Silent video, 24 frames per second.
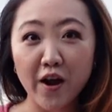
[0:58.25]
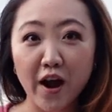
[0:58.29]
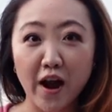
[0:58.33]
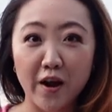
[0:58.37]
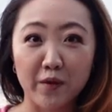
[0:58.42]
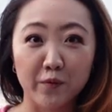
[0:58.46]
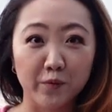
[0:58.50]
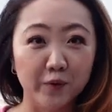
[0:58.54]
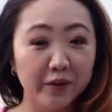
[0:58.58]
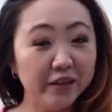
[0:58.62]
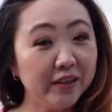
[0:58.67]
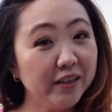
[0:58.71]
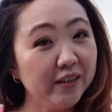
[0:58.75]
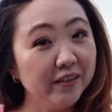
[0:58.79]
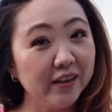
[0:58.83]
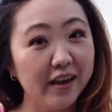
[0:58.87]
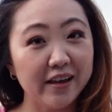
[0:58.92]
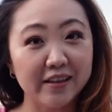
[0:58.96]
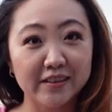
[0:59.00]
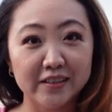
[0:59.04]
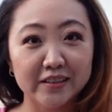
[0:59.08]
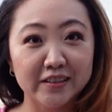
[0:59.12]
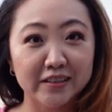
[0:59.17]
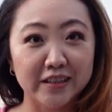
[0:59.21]
I really
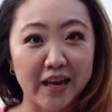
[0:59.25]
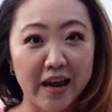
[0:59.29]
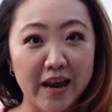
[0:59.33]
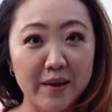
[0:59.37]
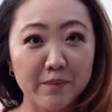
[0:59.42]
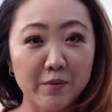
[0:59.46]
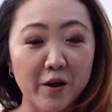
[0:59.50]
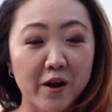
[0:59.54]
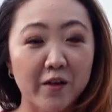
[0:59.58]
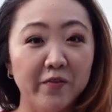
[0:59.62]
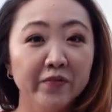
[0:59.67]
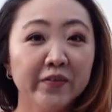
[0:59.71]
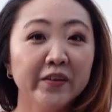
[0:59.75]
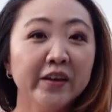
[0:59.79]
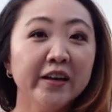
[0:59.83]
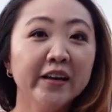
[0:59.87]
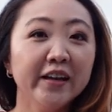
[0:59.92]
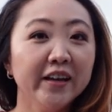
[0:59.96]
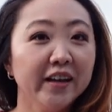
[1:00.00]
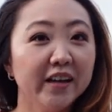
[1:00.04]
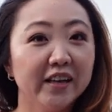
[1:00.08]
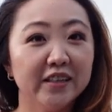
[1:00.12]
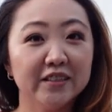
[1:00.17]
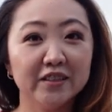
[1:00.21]
like this camera.
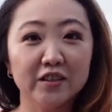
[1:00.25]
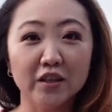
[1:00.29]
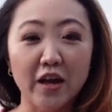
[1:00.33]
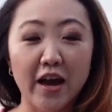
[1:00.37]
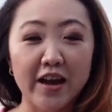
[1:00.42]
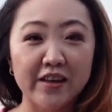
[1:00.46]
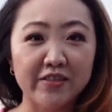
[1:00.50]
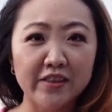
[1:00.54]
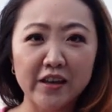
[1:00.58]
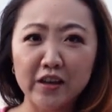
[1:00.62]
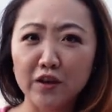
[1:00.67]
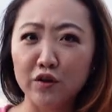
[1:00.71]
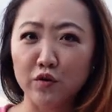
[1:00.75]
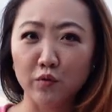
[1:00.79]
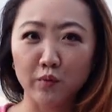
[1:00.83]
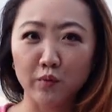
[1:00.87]
It's I think